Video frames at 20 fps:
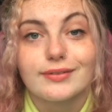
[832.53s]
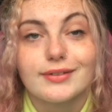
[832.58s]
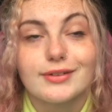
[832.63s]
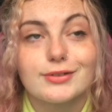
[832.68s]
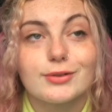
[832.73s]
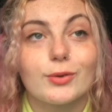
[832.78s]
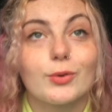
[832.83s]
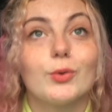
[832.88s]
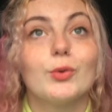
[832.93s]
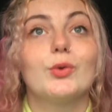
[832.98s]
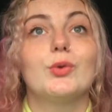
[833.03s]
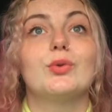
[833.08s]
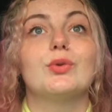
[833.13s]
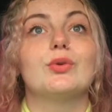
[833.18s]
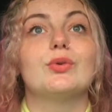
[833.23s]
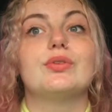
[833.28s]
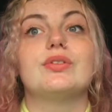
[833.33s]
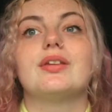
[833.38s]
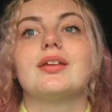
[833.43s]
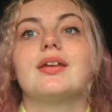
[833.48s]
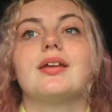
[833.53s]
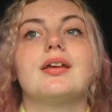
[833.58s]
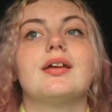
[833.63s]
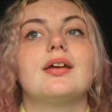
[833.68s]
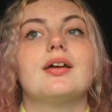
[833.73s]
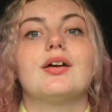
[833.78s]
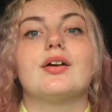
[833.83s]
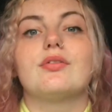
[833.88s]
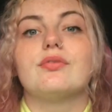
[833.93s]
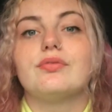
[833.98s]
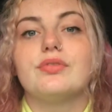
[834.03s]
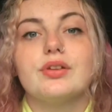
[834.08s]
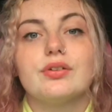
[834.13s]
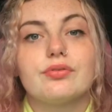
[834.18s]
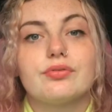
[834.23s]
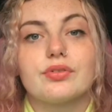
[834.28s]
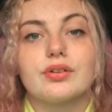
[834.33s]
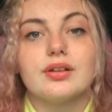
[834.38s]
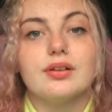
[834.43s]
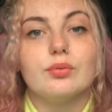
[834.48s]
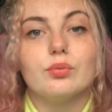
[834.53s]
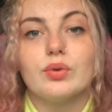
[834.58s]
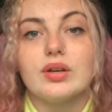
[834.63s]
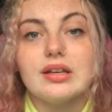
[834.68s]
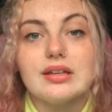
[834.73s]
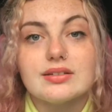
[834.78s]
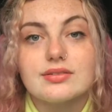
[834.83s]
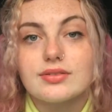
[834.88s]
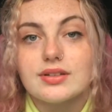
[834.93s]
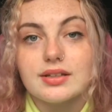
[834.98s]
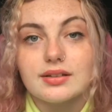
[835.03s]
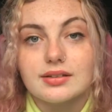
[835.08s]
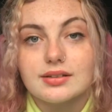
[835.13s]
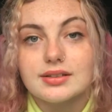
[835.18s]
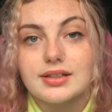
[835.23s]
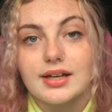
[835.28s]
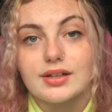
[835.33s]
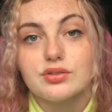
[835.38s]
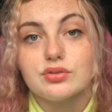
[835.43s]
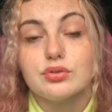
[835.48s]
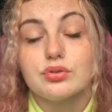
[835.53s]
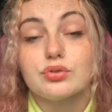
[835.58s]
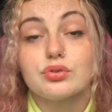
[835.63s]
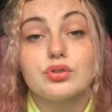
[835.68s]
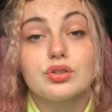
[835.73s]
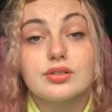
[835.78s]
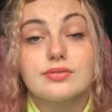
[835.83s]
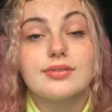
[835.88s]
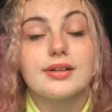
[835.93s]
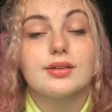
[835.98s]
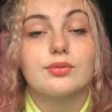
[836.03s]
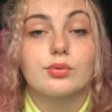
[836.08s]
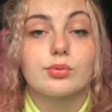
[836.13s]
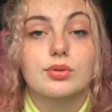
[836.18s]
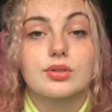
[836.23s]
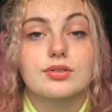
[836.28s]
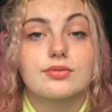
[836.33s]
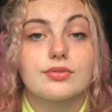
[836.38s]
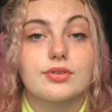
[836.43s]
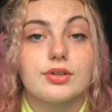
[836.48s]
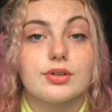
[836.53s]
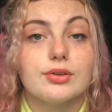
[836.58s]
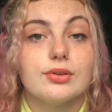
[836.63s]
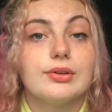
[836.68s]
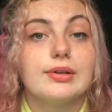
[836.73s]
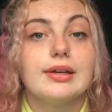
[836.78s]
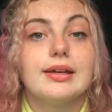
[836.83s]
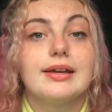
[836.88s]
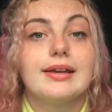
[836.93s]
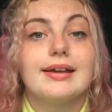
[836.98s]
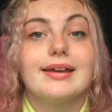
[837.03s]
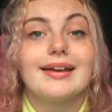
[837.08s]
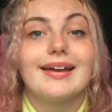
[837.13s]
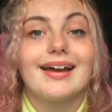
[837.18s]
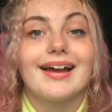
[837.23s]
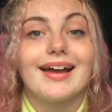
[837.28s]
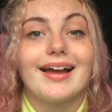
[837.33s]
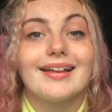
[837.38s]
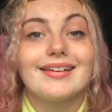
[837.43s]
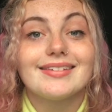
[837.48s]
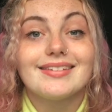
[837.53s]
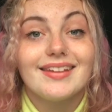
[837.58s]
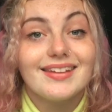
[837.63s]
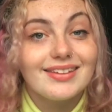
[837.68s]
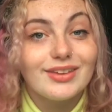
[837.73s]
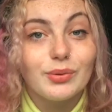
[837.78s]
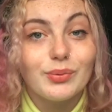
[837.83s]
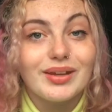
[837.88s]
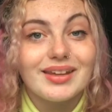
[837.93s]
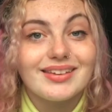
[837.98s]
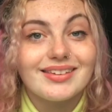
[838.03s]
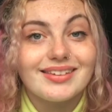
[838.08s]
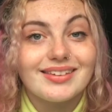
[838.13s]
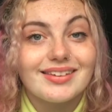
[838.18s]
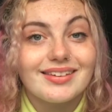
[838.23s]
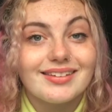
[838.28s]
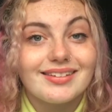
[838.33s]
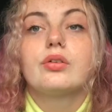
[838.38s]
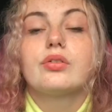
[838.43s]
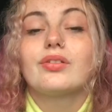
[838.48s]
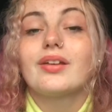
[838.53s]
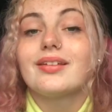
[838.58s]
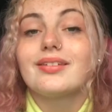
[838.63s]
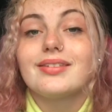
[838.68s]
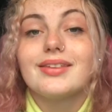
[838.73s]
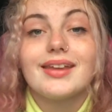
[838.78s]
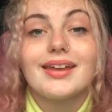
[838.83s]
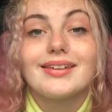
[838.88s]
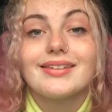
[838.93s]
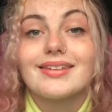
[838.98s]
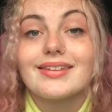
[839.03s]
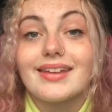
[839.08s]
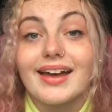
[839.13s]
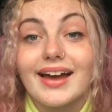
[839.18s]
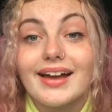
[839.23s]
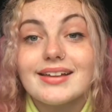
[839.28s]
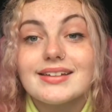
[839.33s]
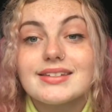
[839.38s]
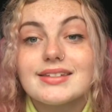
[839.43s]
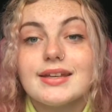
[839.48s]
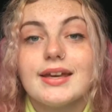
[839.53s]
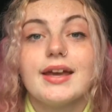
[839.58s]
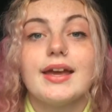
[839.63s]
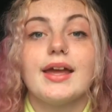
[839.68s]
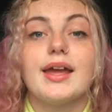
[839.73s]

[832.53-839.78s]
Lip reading: There's a whole load of different ways of healing tattoos, so just find what works for you and stick to it. So that's the end of that.